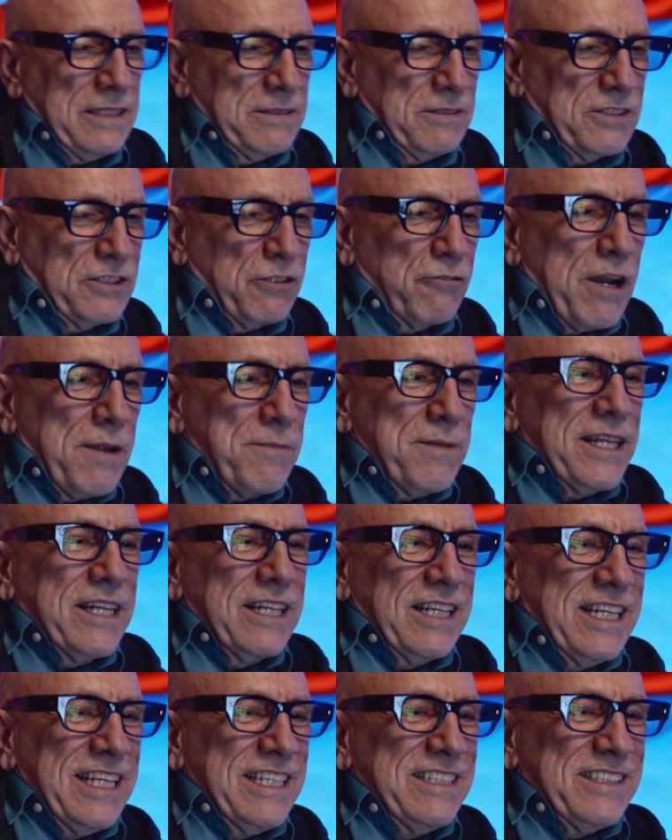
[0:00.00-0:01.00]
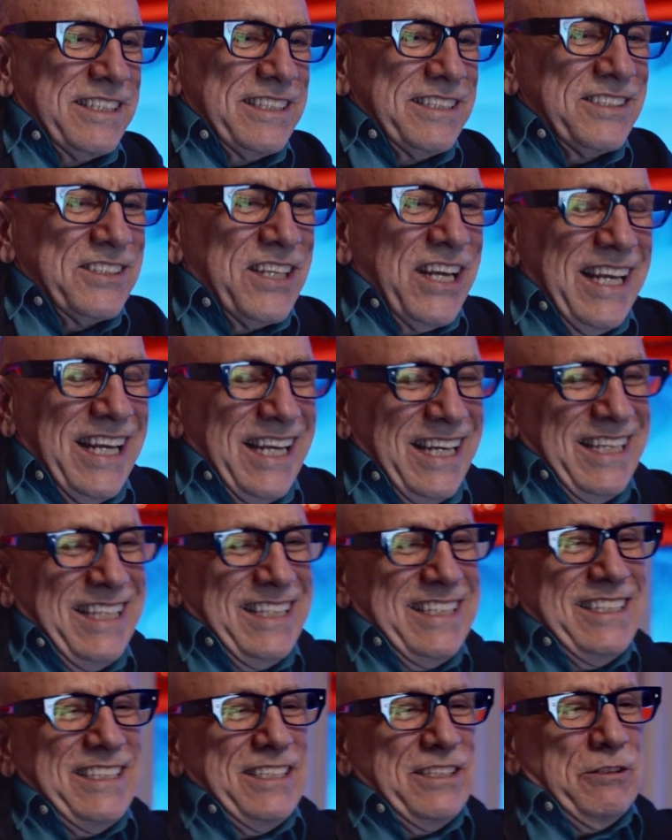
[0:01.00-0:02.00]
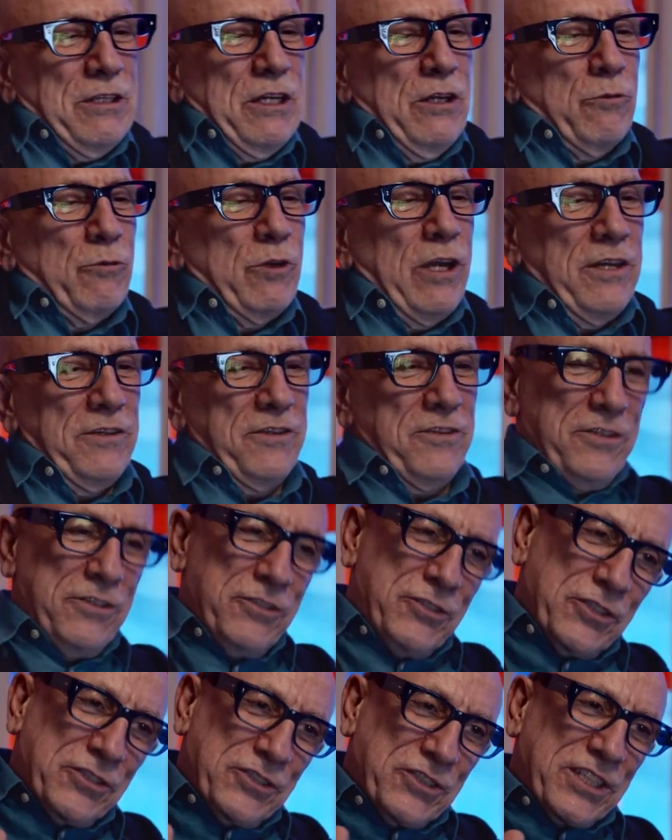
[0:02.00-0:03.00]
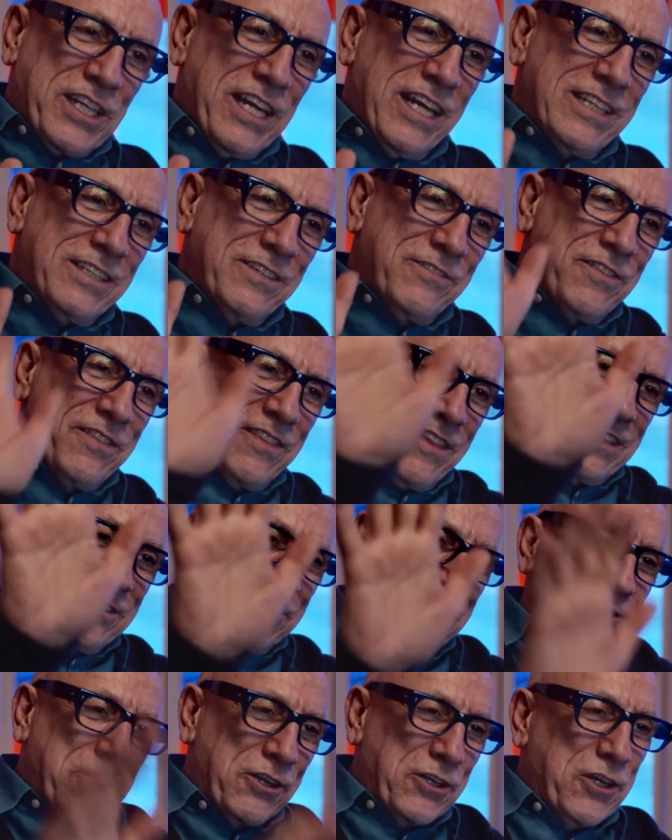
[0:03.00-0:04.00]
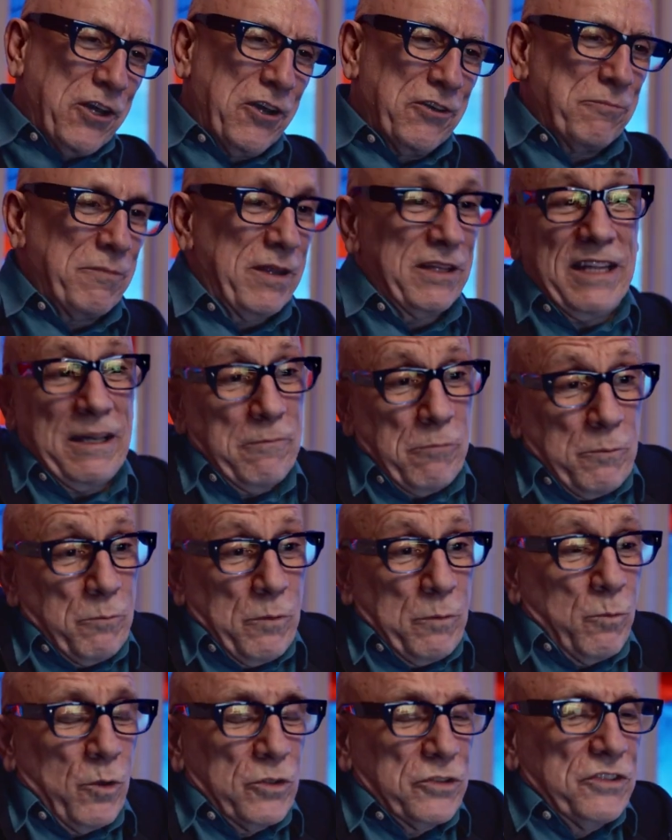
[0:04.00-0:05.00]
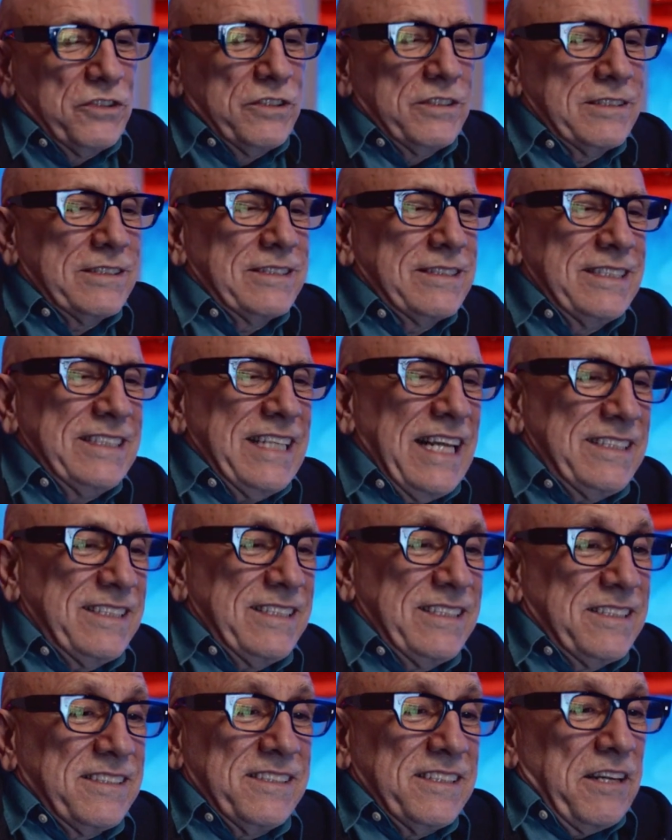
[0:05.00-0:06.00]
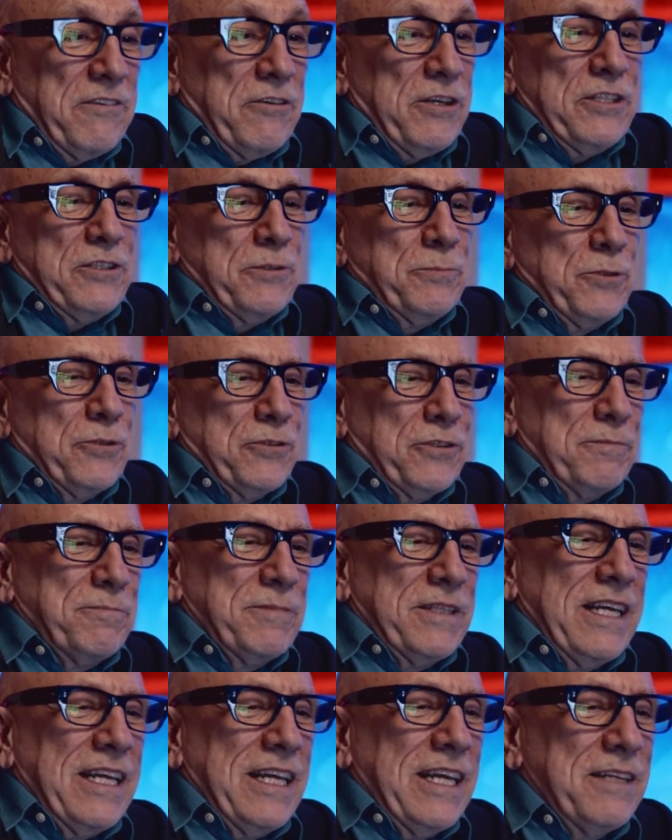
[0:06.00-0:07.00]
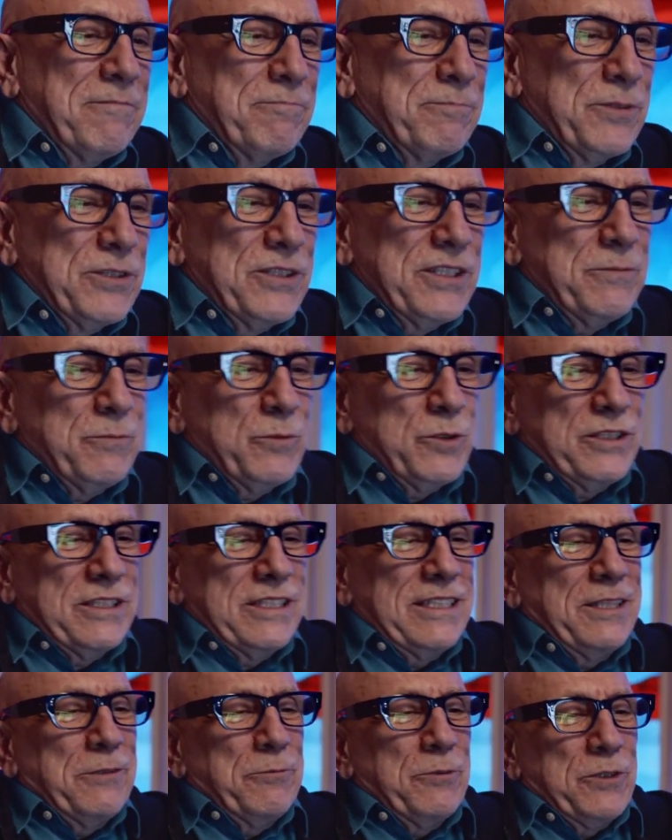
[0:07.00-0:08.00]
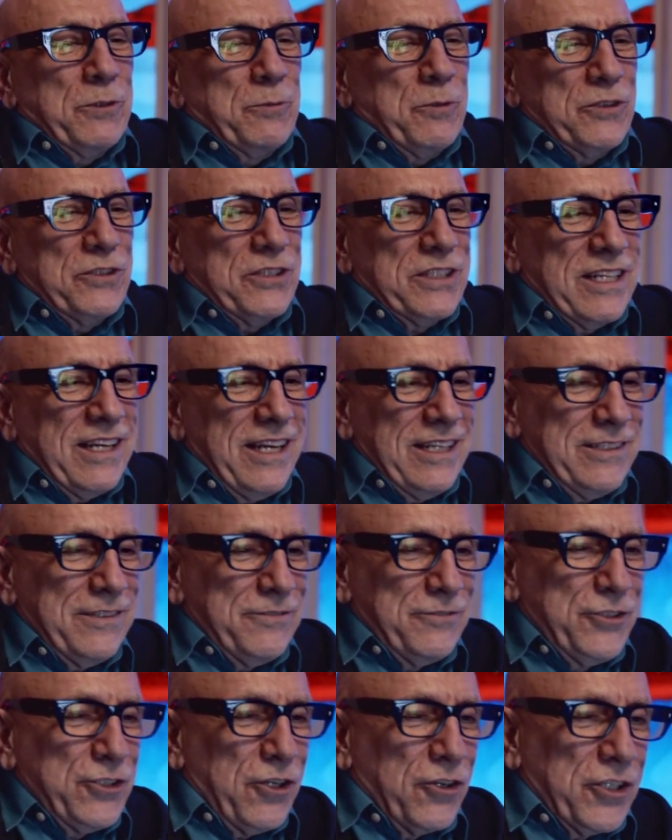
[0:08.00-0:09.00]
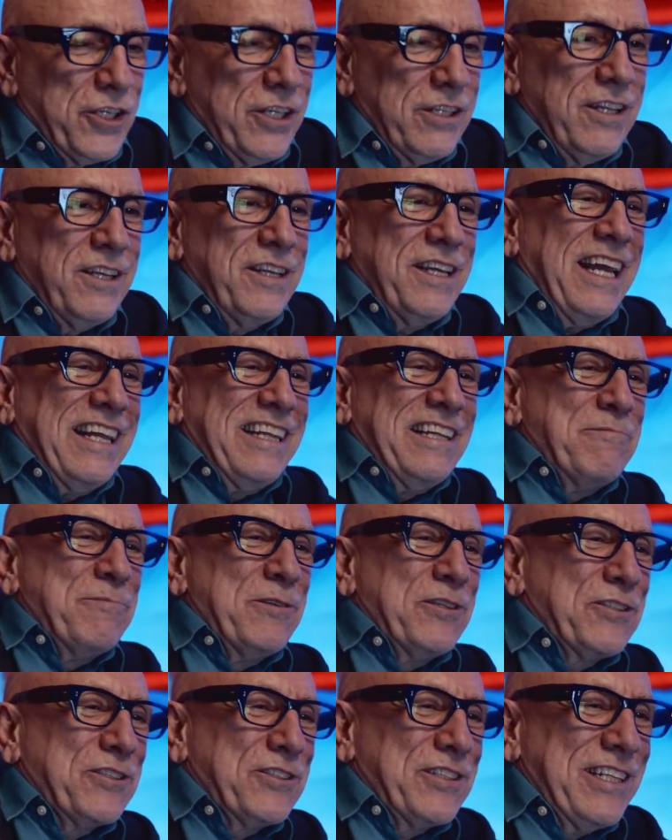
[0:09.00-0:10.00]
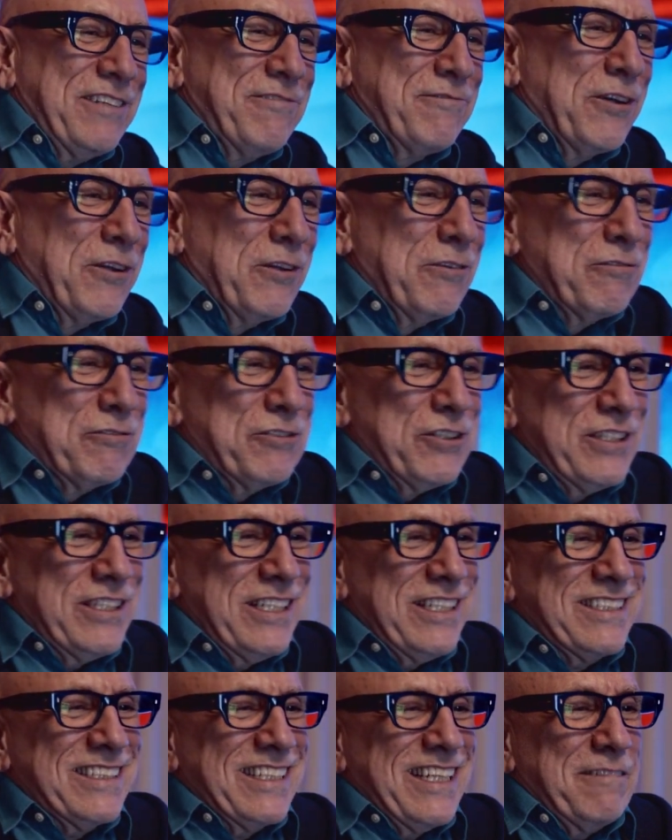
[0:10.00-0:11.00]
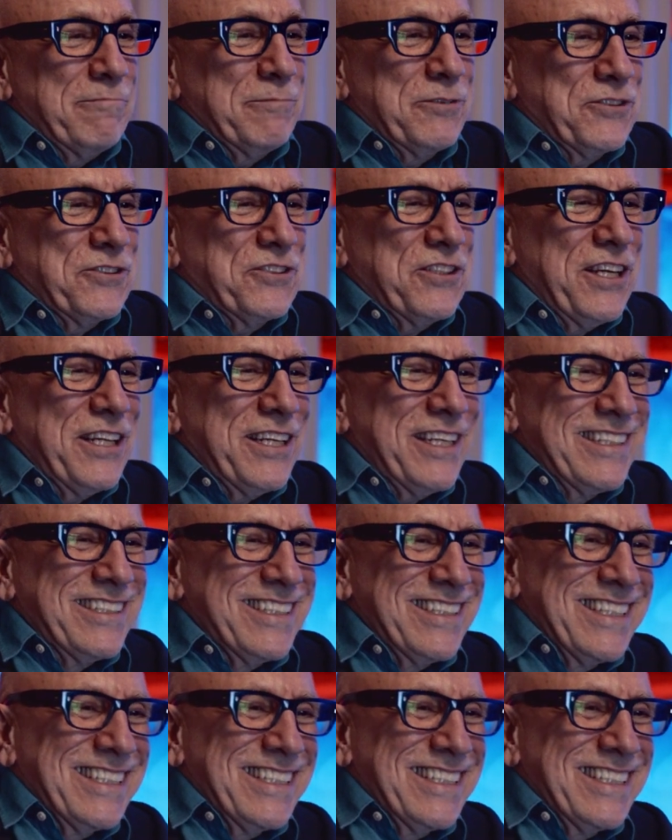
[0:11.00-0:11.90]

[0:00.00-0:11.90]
ceramic glazes. Rather than just the kind of stuck on. It wasn't necessary to put them there, but there was a kind of jocular element involved in it, I must say. Yeah.